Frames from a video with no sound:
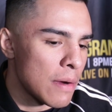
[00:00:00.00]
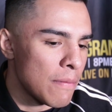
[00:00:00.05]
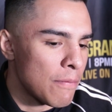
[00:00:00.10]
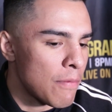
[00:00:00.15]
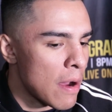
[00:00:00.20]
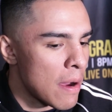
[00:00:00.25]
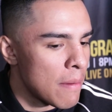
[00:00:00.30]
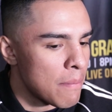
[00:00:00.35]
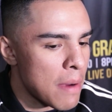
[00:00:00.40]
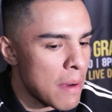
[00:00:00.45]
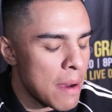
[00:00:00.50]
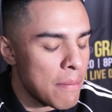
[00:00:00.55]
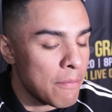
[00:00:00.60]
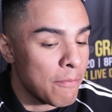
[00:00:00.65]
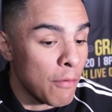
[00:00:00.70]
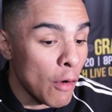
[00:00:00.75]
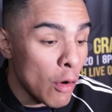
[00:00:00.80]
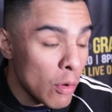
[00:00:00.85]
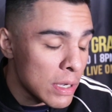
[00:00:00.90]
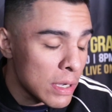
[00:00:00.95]
I'm, I'm,
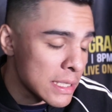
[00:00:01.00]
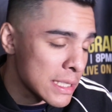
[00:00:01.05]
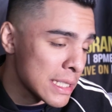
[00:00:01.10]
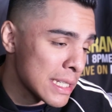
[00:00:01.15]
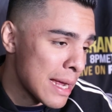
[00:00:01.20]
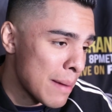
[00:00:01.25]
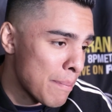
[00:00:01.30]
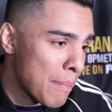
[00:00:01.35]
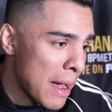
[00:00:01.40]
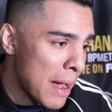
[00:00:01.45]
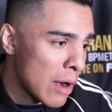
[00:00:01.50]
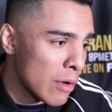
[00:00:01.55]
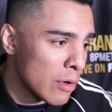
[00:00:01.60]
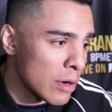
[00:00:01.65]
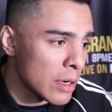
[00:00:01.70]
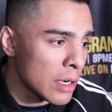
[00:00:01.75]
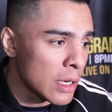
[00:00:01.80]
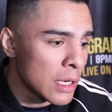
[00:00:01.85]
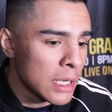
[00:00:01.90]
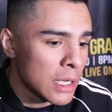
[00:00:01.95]
I'm focusing on
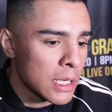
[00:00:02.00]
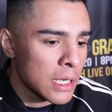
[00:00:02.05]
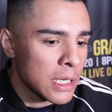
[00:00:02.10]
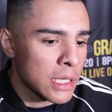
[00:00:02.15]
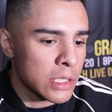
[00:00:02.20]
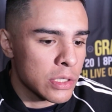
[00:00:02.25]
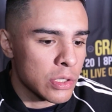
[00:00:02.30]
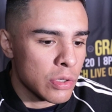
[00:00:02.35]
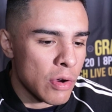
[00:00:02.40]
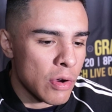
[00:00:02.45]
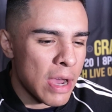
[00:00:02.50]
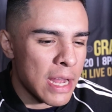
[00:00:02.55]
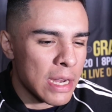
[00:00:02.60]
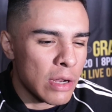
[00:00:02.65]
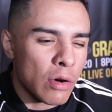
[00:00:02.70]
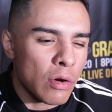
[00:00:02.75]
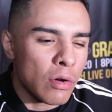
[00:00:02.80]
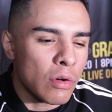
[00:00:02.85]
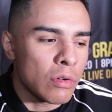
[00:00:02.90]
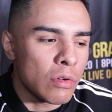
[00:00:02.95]
power because you know I
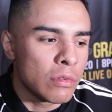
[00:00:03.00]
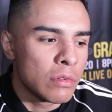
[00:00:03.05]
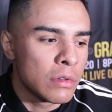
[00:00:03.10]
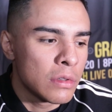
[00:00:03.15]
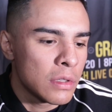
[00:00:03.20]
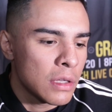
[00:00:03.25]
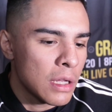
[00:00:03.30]
know